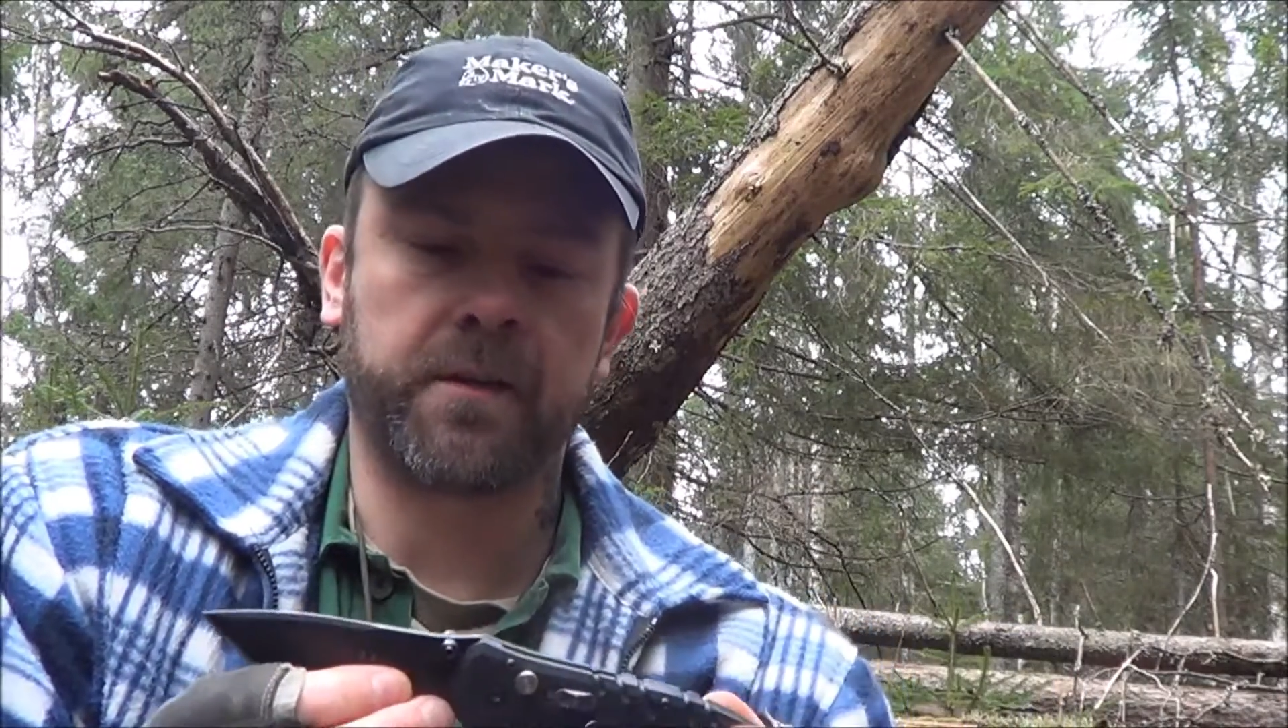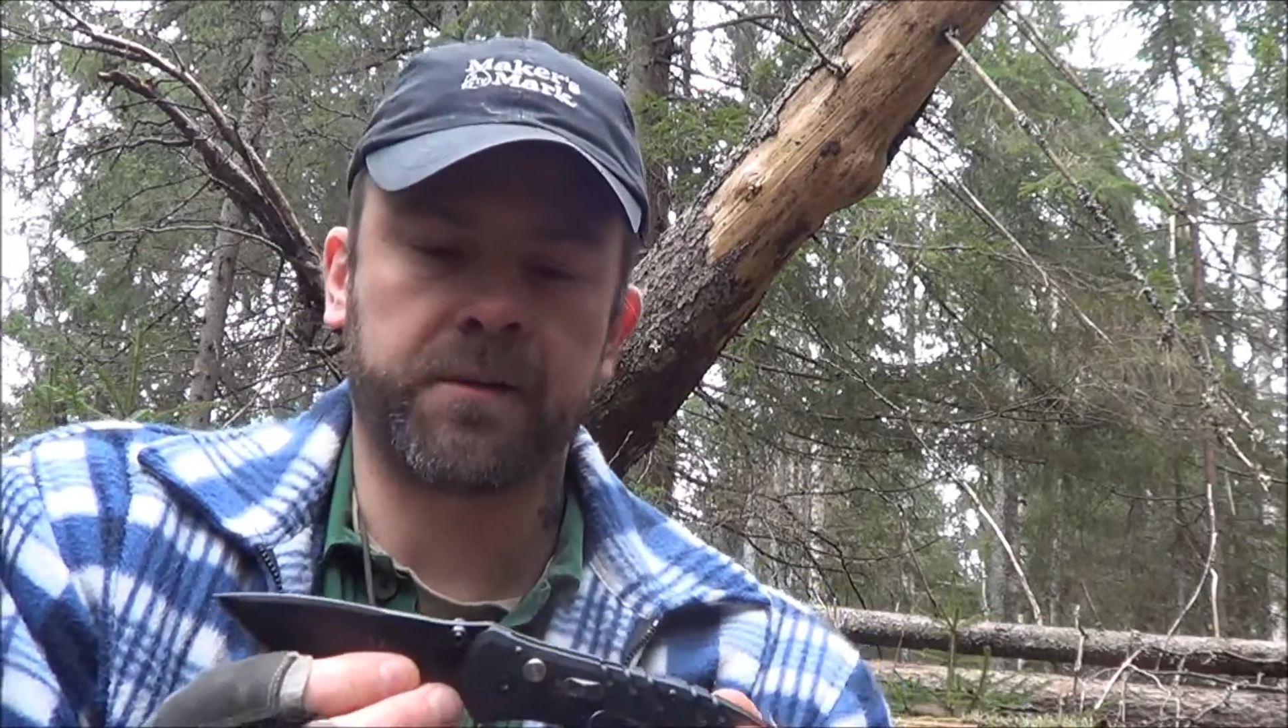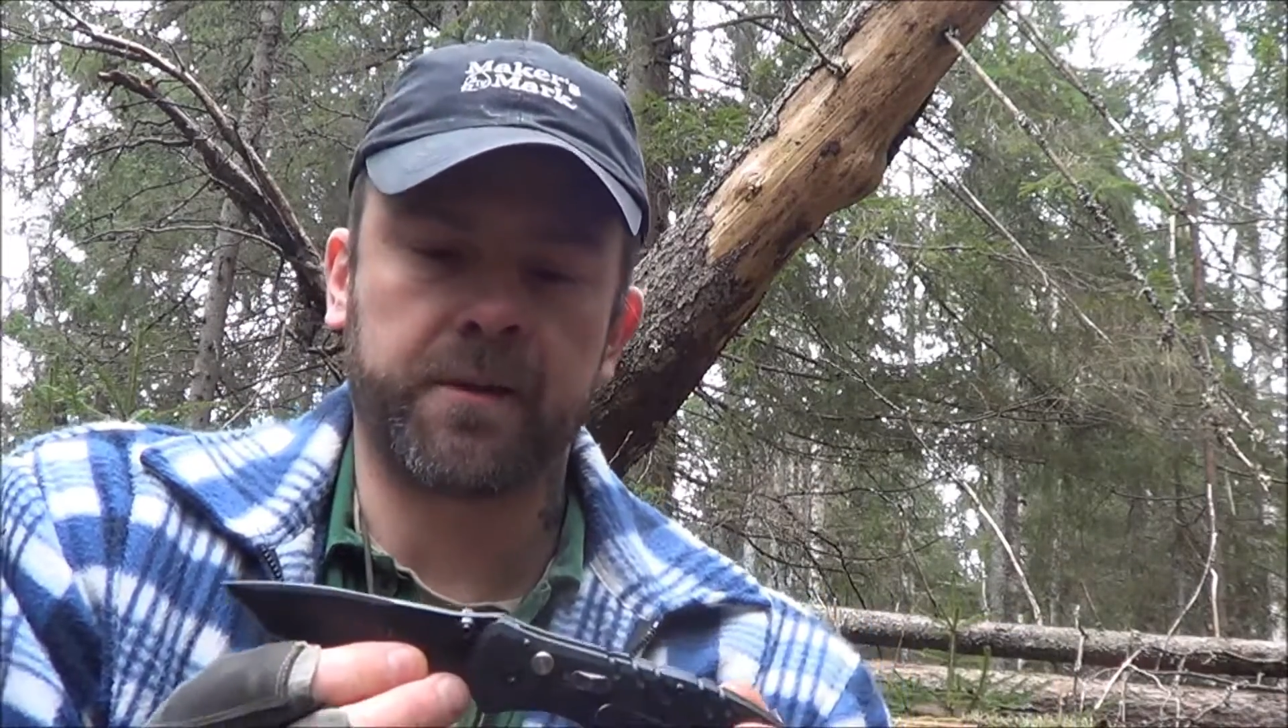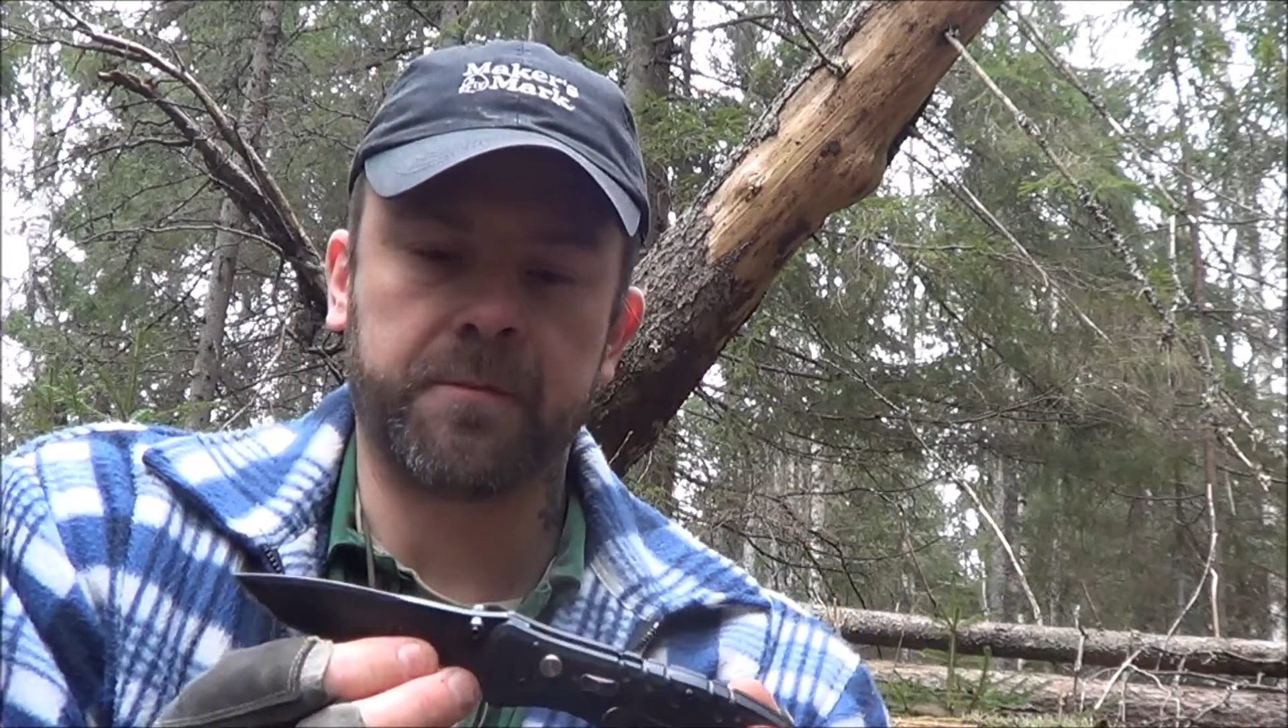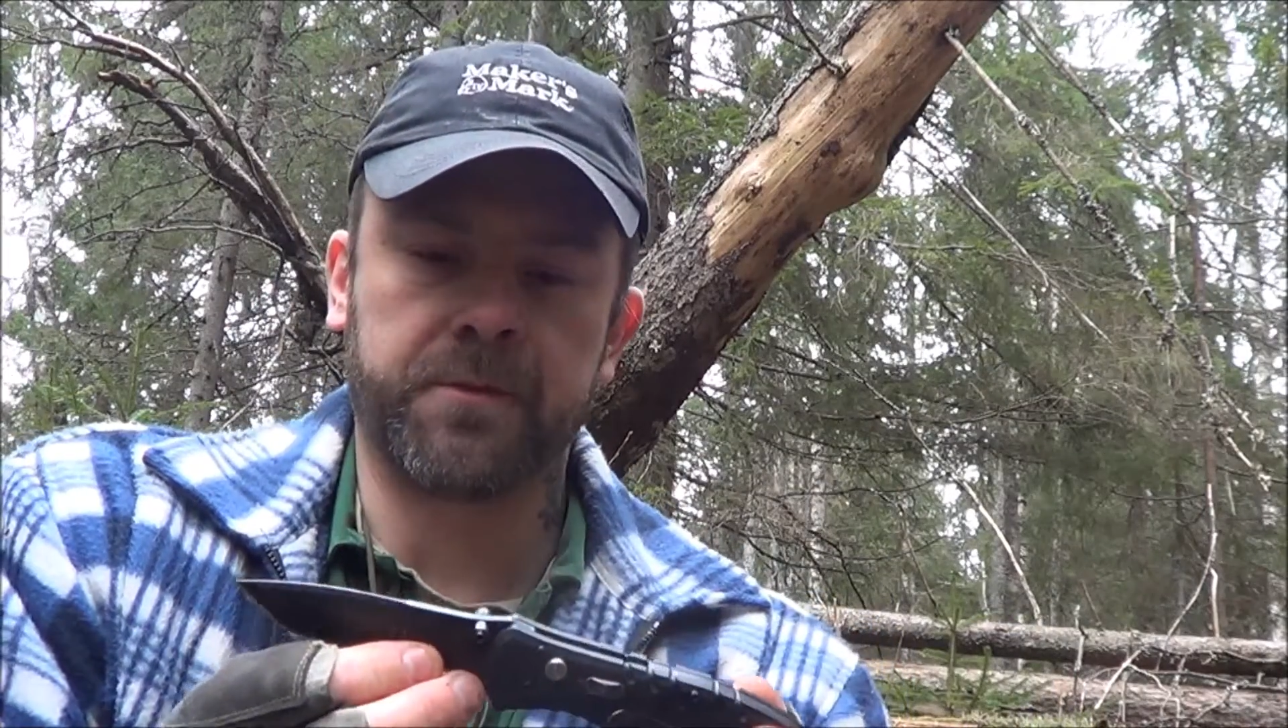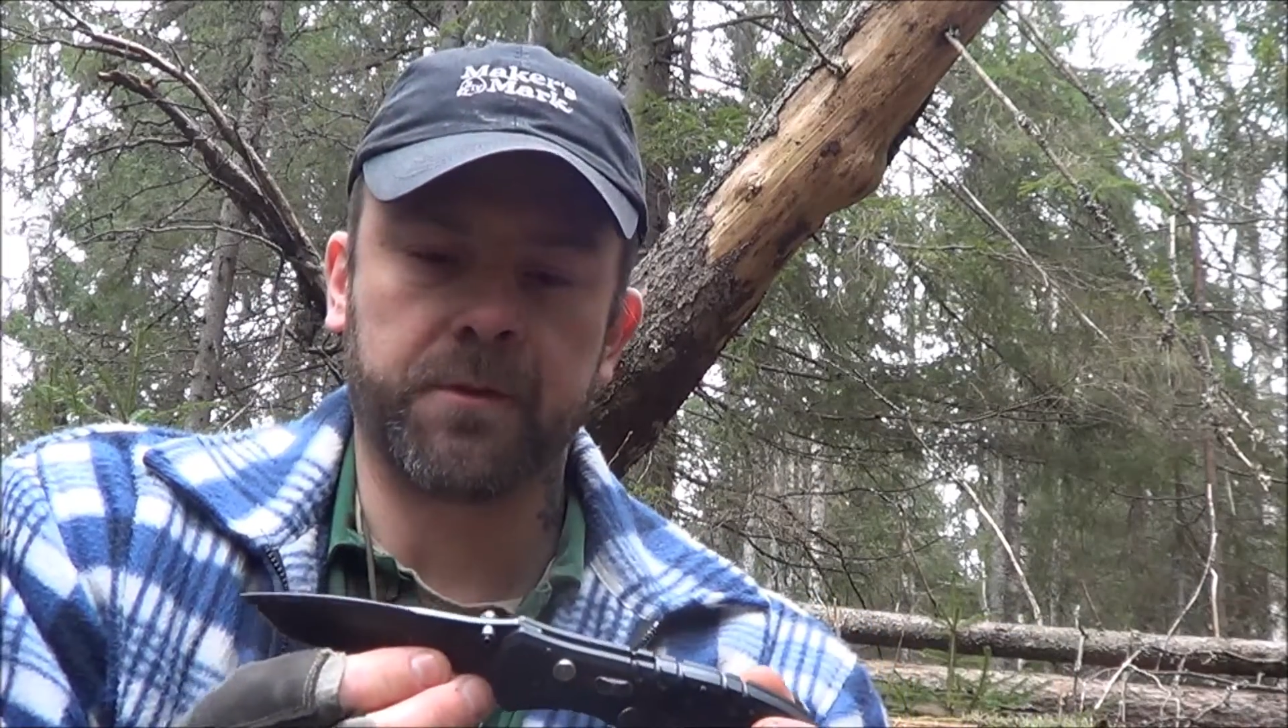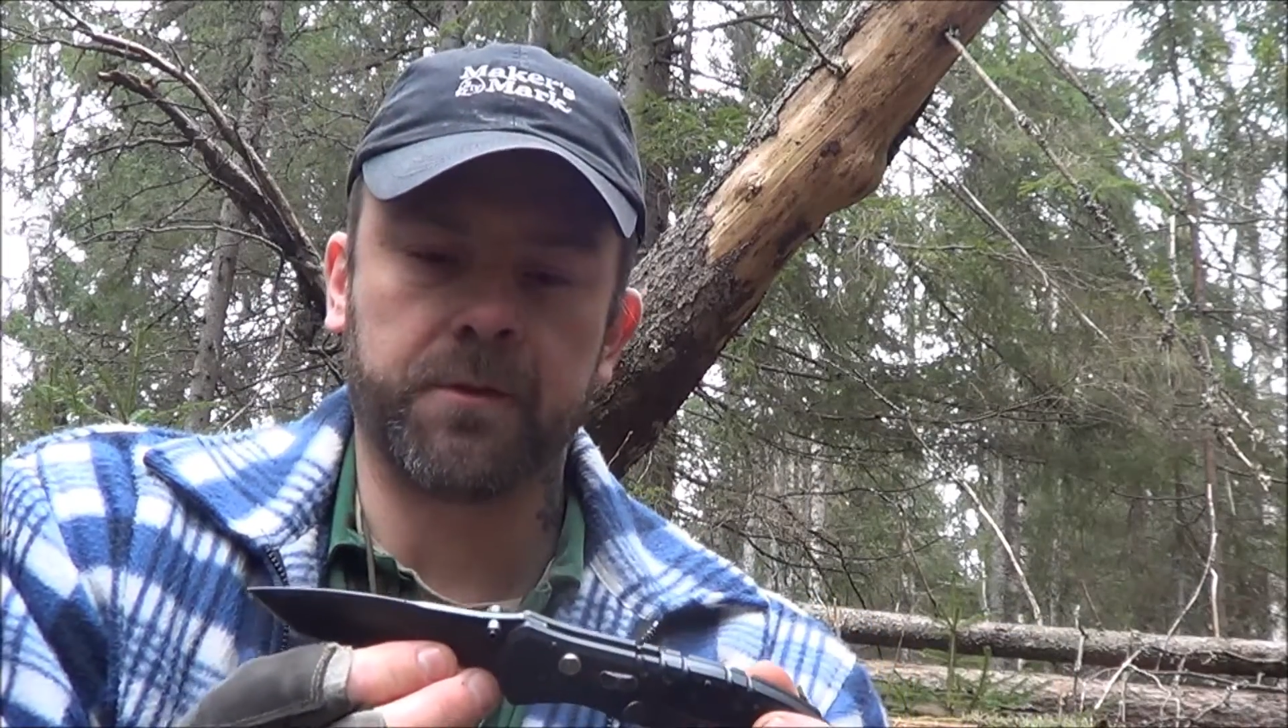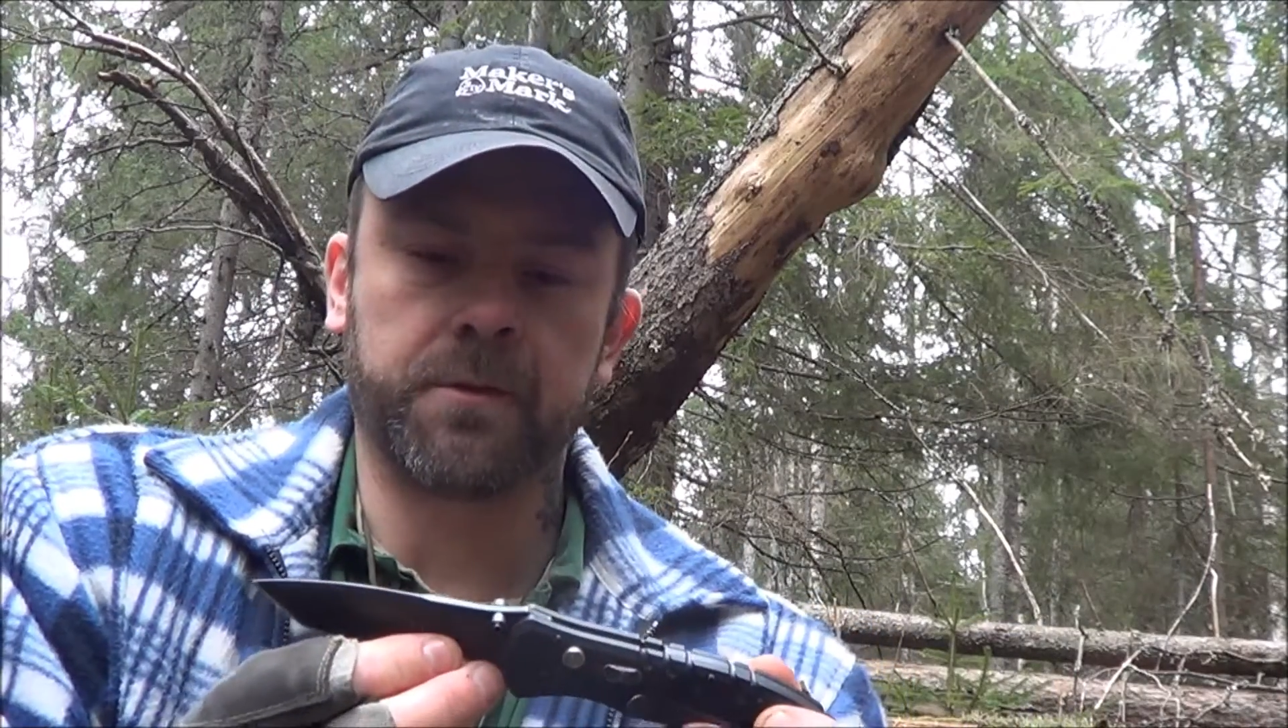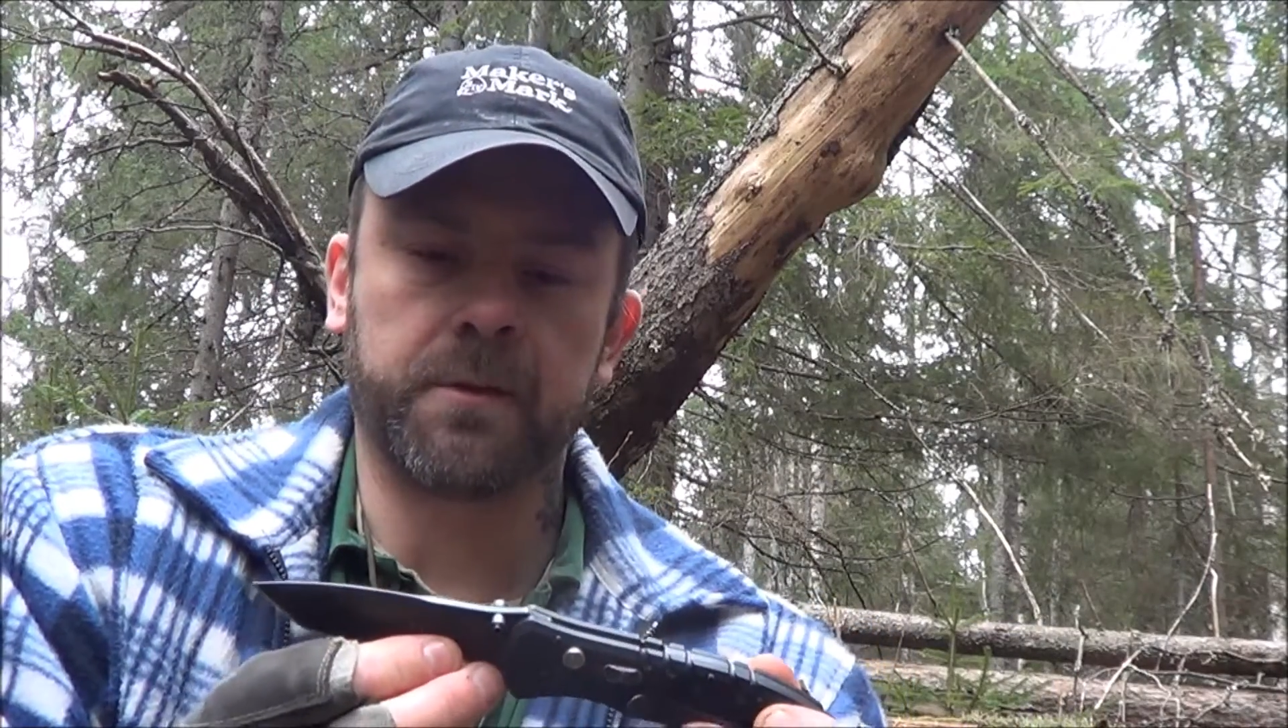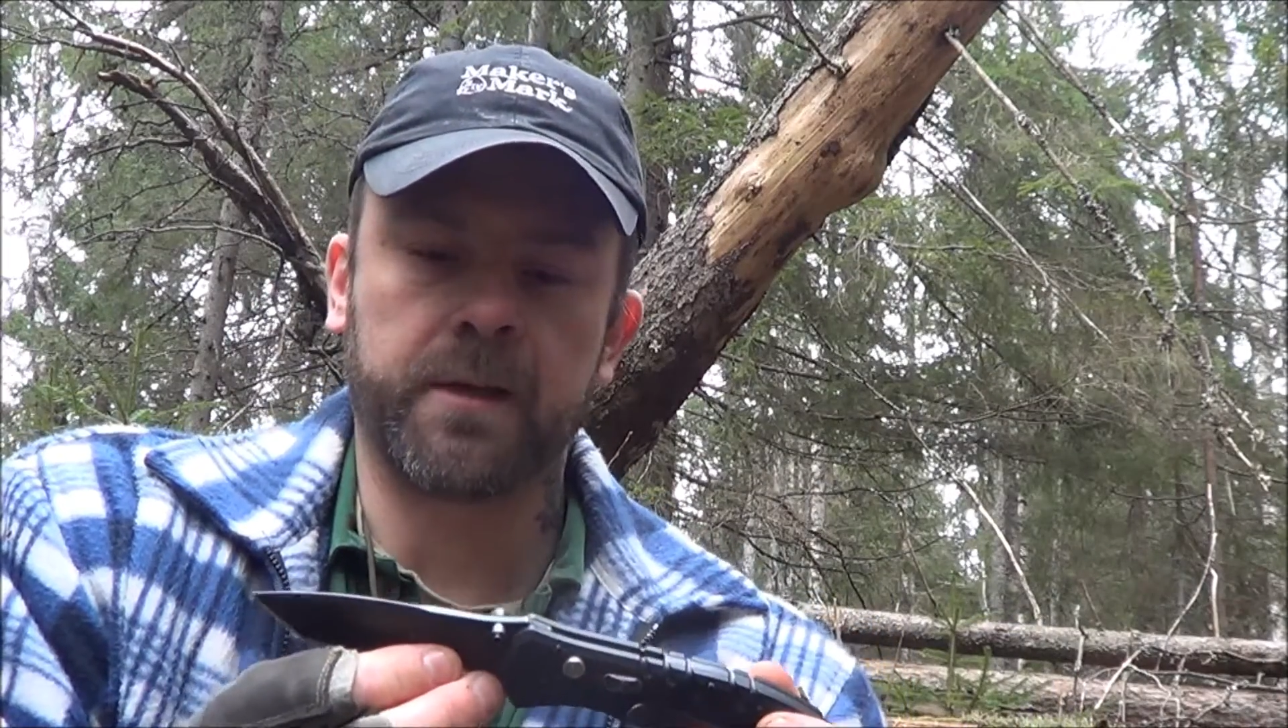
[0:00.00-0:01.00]
they seems
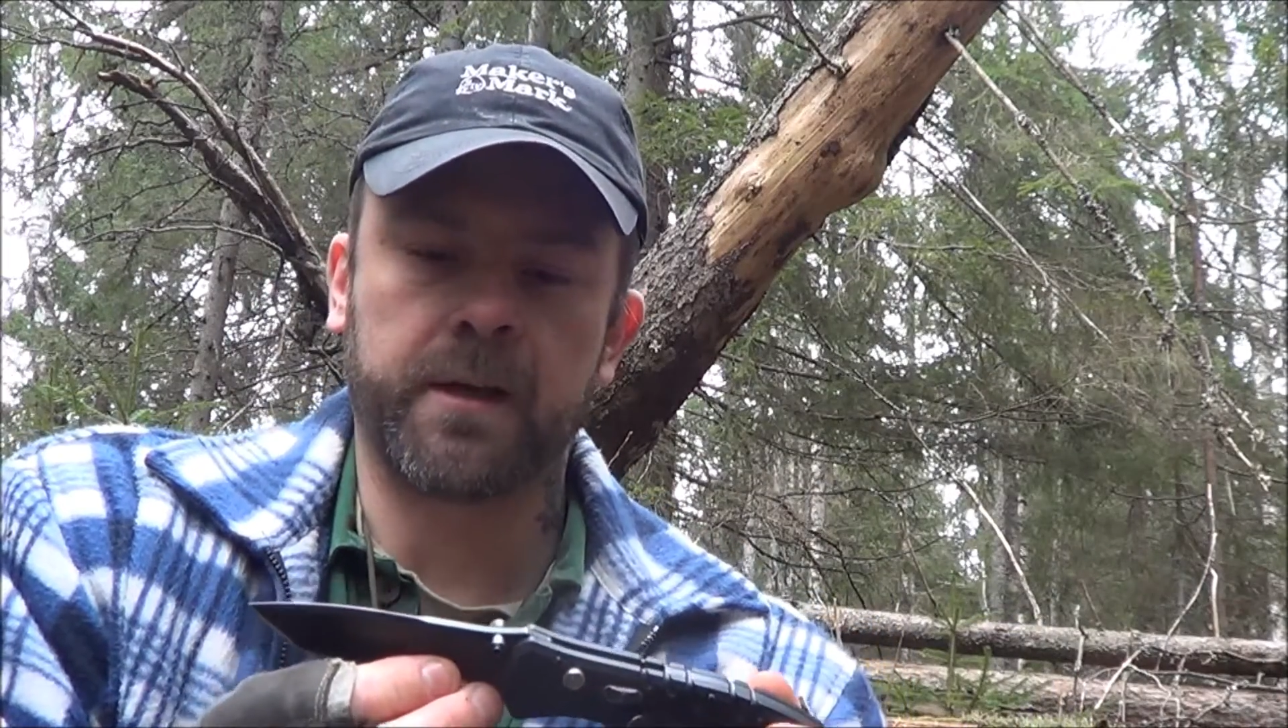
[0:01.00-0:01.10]
to,